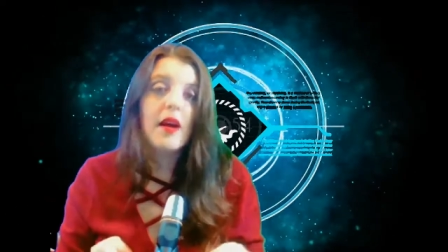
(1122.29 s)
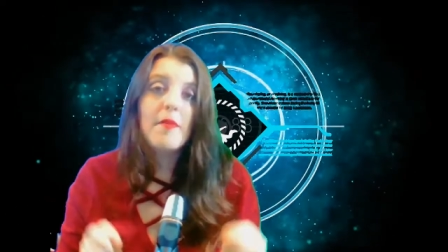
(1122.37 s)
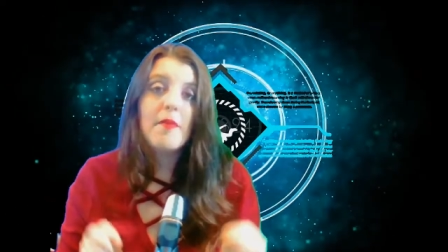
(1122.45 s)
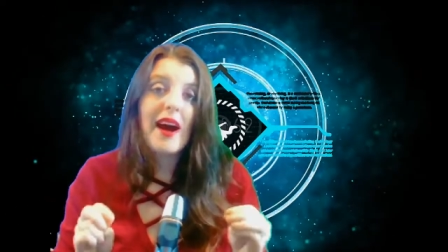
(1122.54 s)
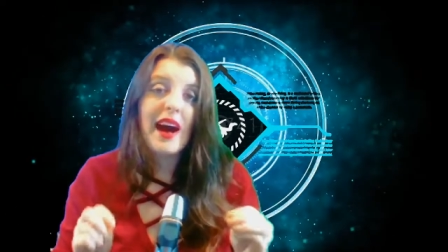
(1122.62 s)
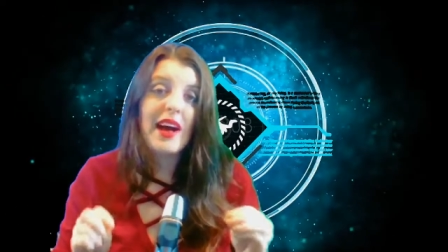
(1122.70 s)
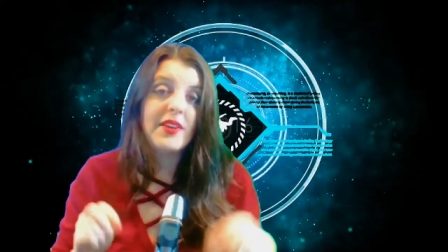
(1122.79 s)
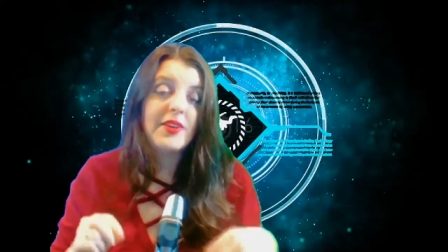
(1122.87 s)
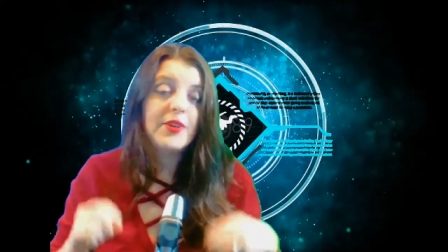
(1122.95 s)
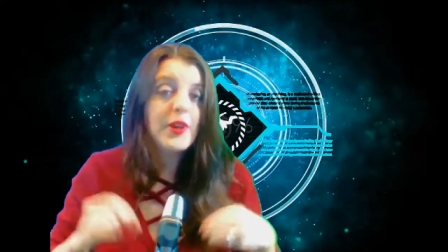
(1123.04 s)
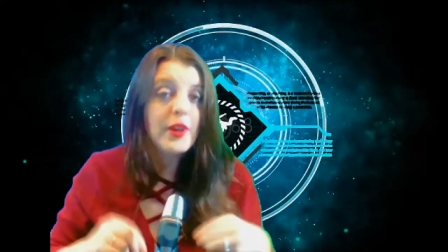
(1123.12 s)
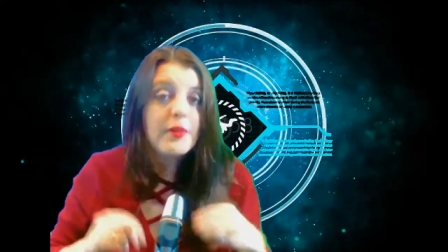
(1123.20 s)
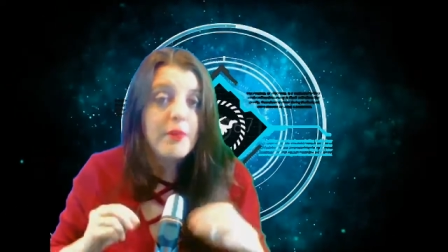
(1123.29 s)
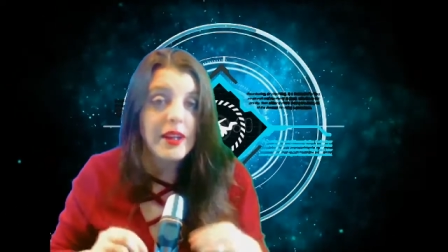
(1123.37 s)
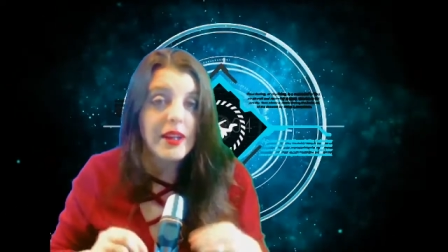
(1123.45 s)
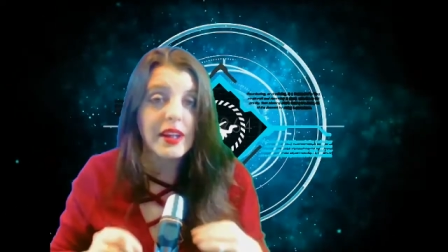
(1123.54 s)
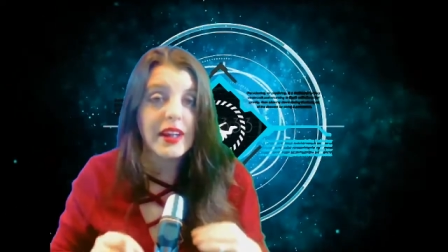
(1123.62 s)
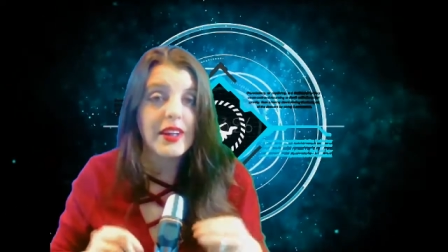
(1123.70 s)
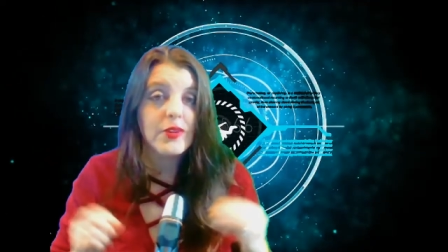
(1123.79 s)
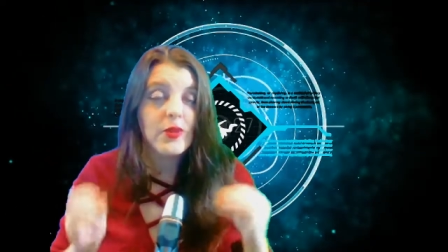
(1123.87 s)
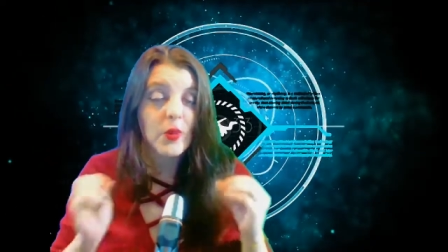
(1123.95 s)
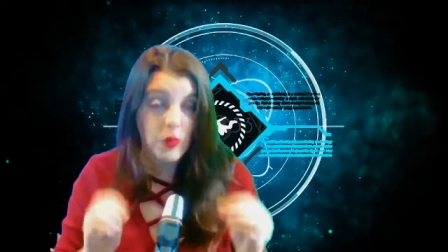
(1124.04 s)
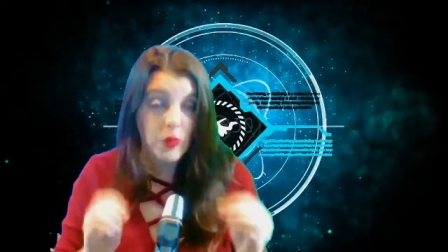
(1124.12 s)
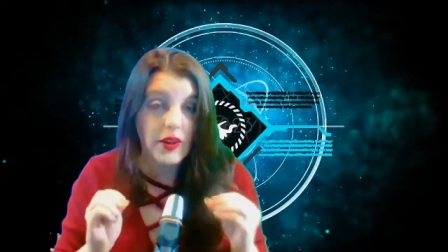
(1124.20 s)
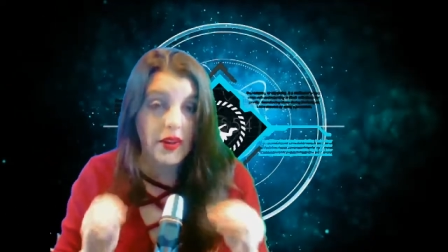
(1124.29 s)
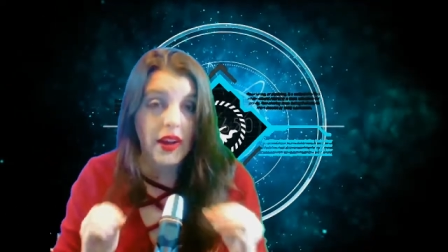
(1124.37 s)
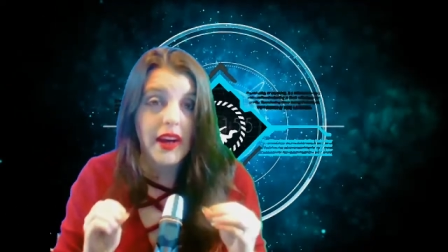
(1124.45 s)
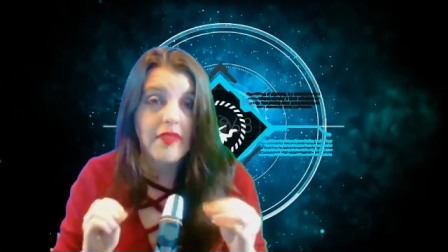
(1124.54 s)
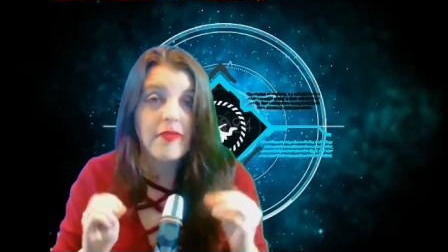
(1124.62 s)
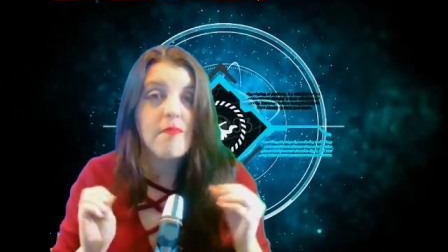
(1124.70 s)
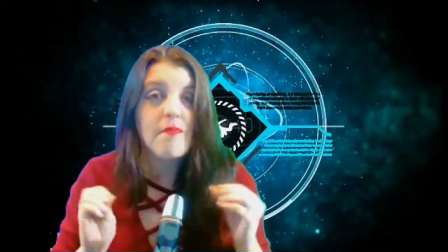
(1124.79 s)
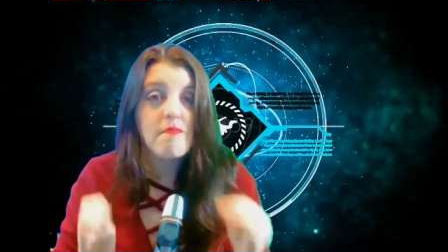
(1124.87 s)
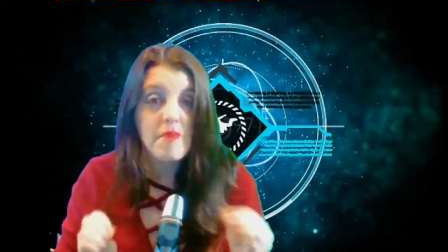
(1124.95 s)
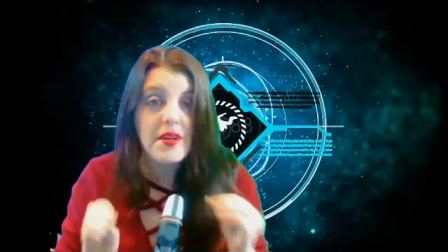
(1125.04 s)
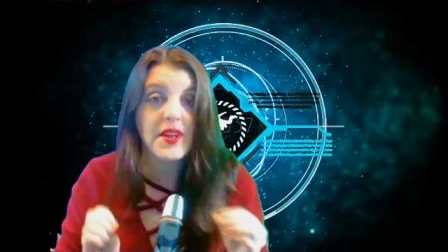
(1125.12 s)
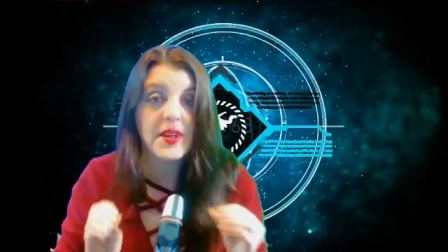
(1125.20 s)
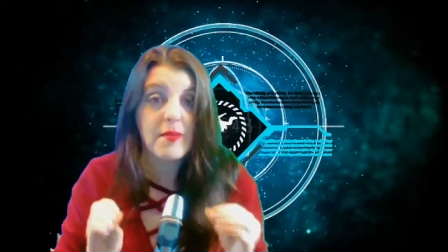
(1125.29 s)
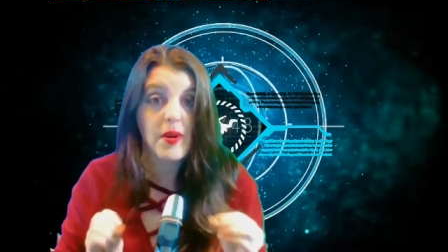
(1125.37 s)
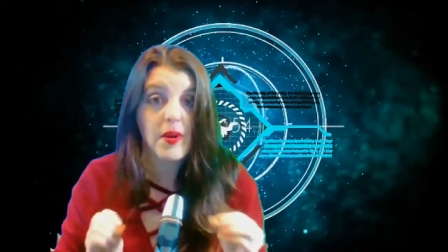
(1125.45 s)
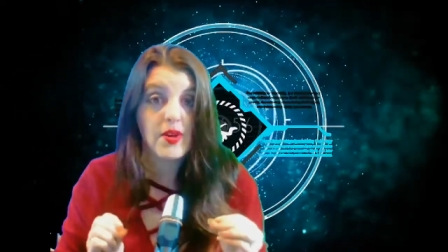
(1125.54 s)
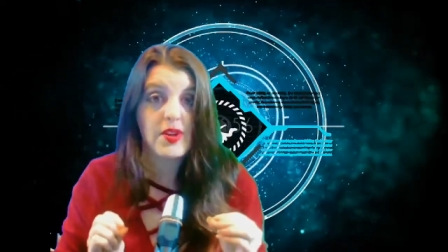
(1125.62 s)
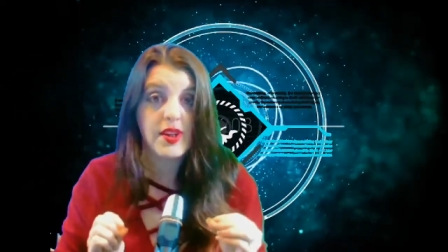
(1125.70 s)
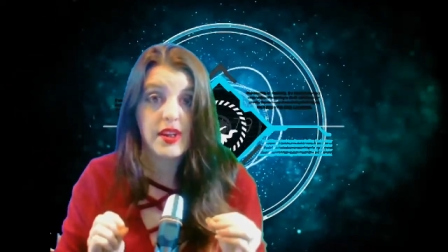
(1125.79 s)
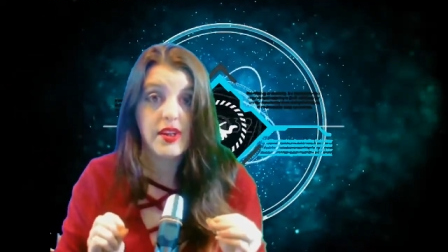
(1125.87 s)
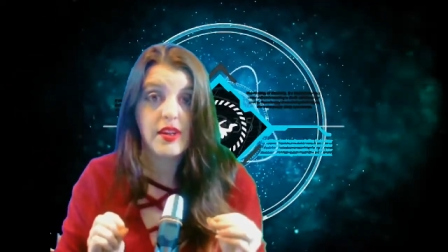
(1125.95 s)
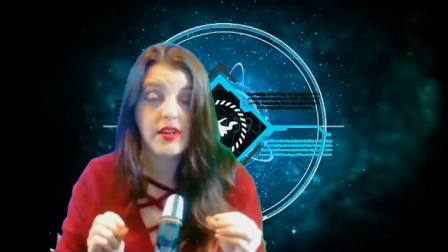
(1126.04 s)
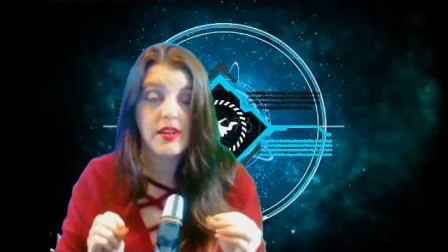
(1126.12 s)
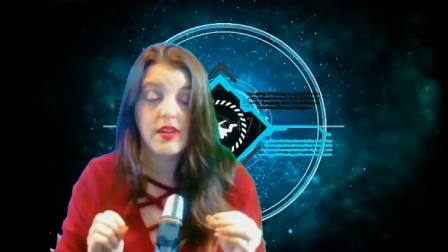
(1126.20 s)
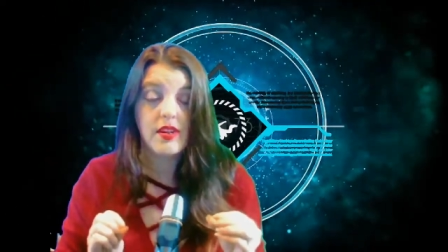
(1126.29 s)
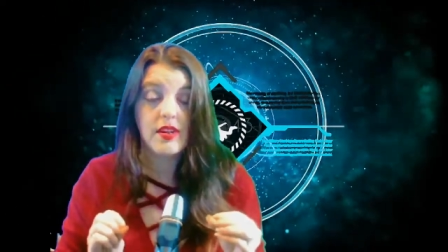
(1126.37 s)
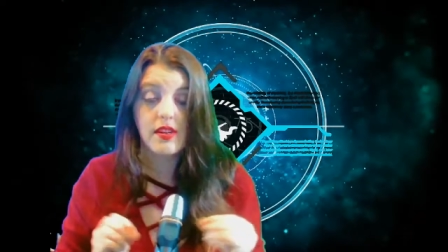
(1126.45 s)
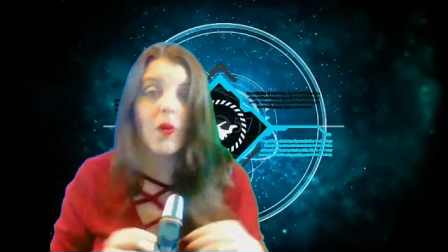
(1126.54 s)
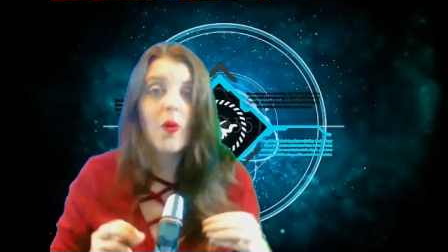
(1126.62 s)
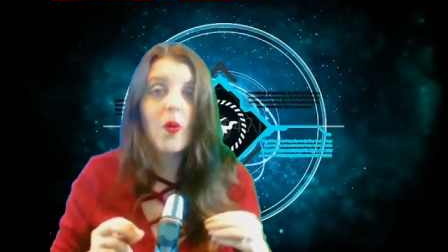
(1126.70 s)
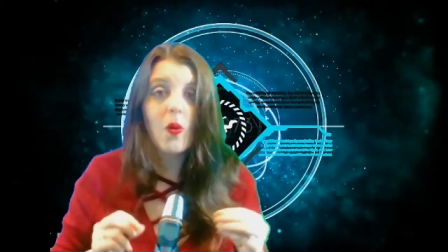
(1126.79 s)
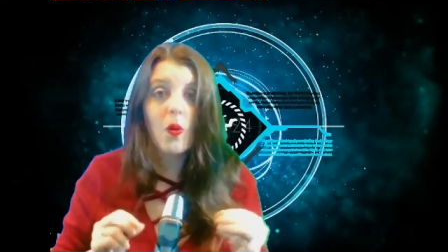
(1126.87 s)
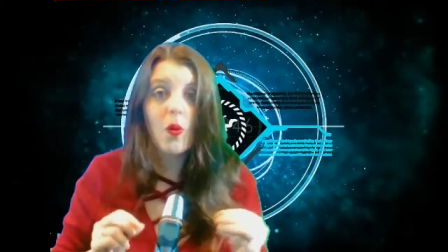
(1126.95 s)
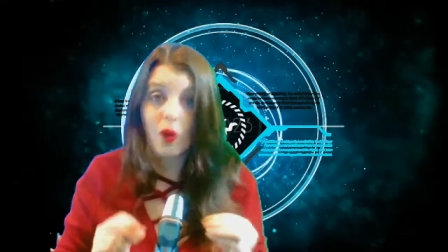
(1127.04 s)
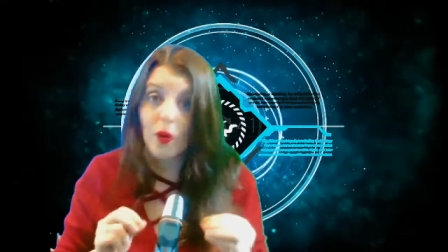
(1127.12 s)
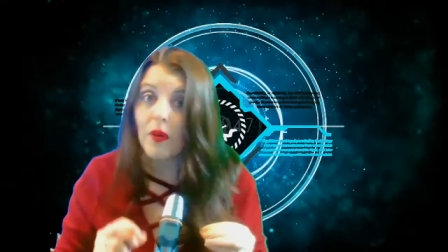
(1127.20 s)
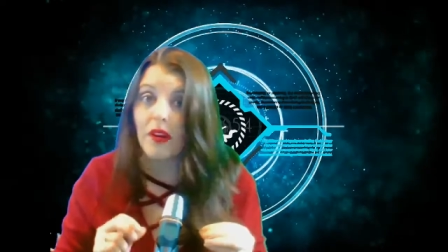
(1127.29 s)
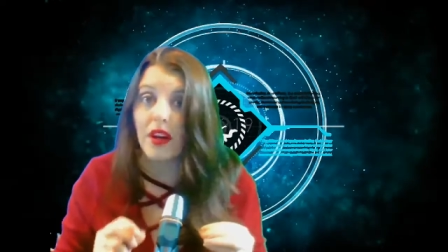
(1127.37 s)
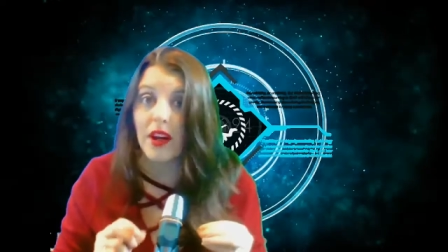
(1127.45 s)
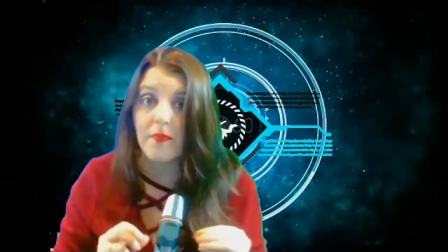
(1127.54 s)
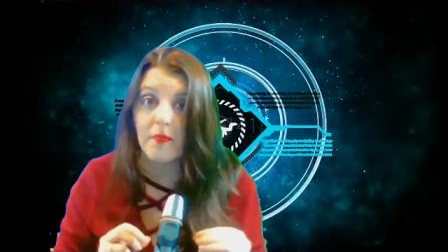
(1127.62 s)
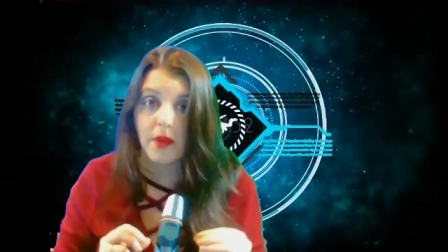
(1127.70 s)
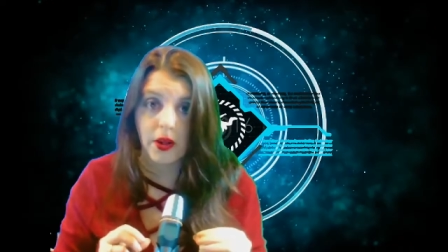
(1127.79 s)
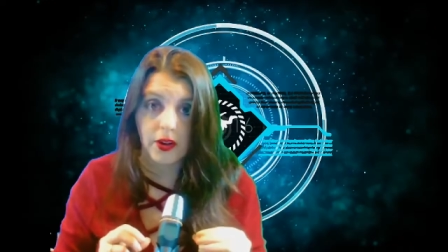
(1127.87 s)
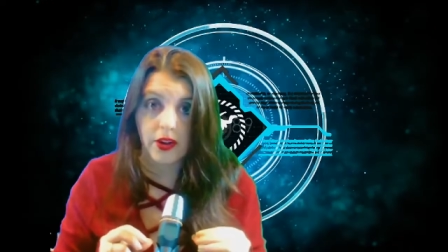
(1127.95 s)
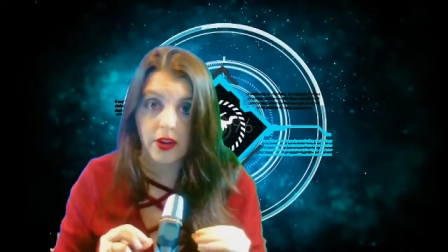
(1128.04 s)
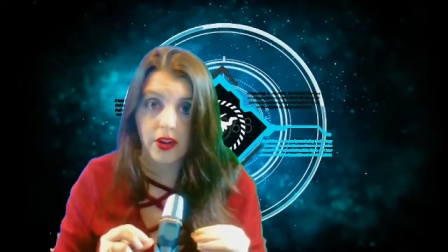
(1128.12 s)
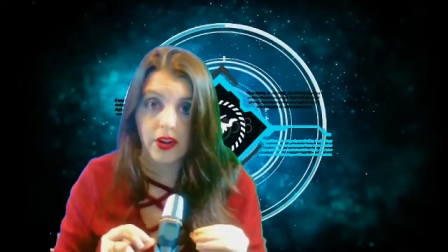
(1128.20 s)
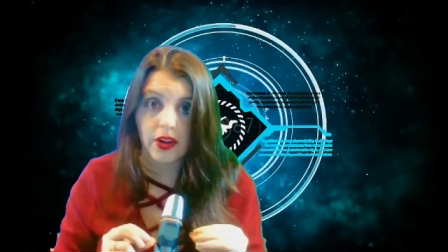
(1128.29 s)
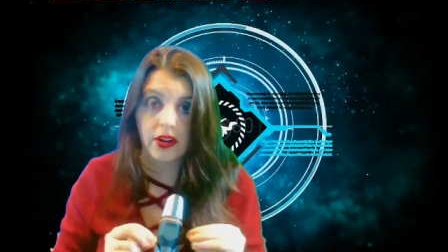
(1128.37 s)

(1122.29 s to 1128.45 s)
About how this could be linked to a real life missing person or a real life murder.